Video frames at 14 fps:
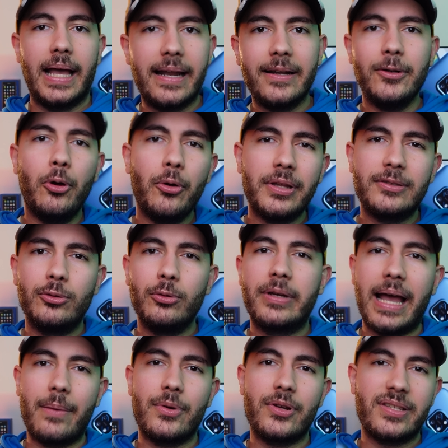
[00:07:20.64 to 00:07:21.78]
And I know that 2
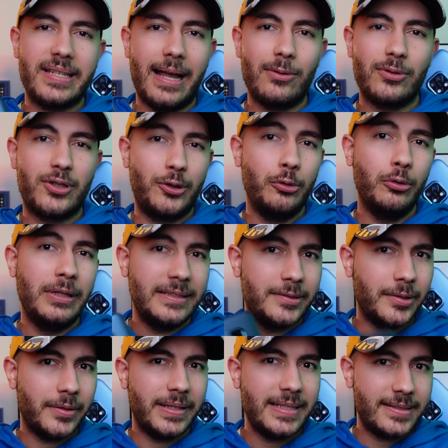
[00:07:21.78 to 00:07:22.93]
cameras sounds too
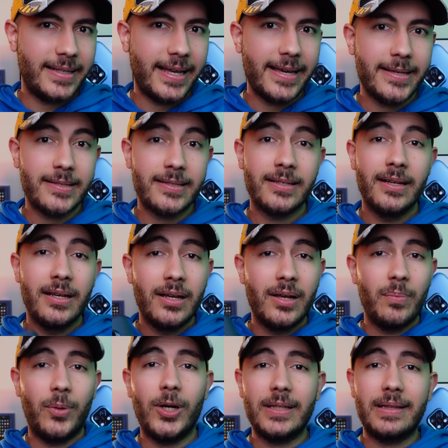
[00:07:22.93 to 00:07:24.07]
little these days,
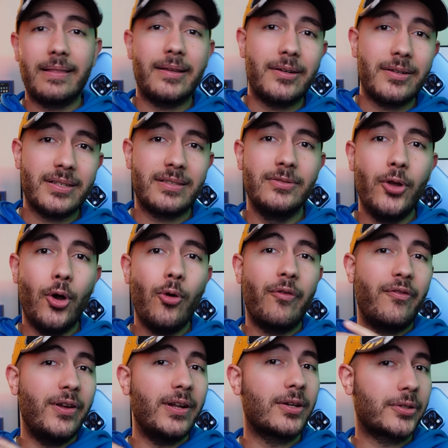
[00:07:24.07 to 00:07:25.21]
but there's no
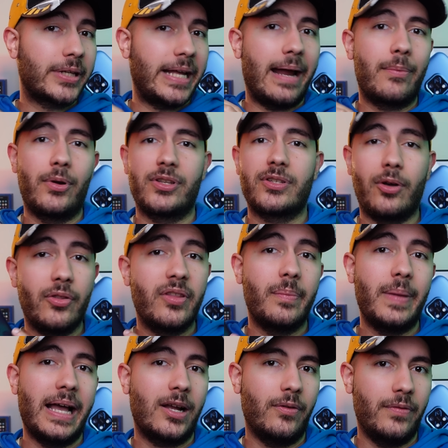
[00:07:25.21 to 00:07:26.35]
filler cameras on the
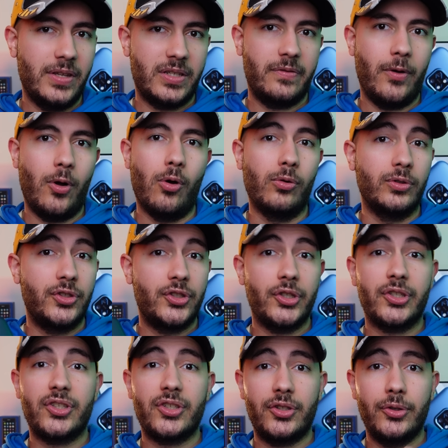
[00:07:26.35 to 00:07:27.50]
back of this phone
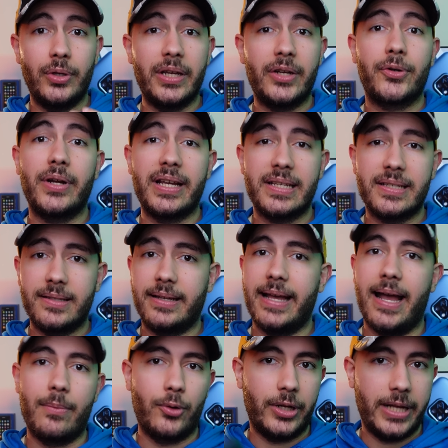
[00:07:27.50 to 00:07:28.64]
just to increase the camera